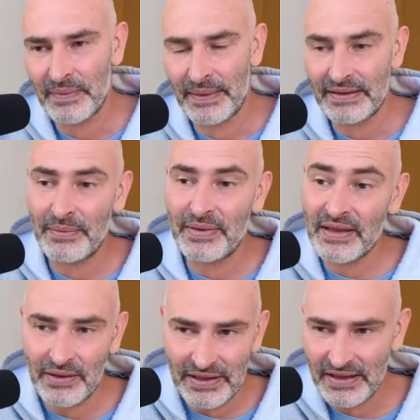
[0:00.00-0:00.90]
Except
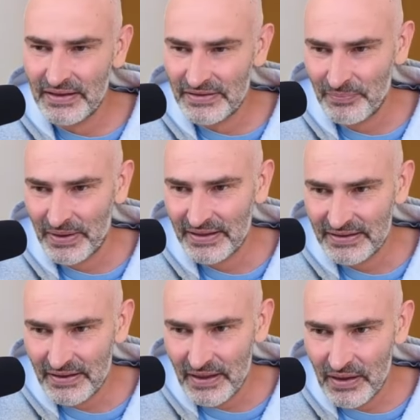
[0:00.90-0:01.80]
here, Nicolas
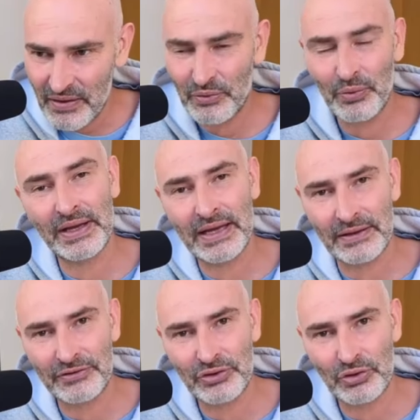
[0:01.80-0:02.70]
plays queen
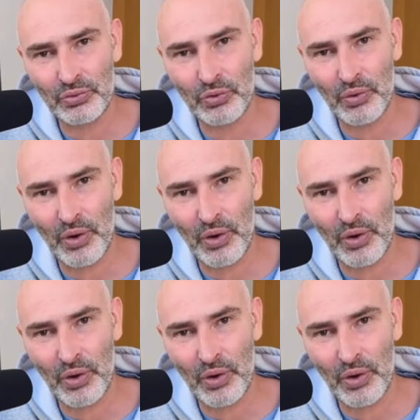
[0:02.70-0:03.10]
f2,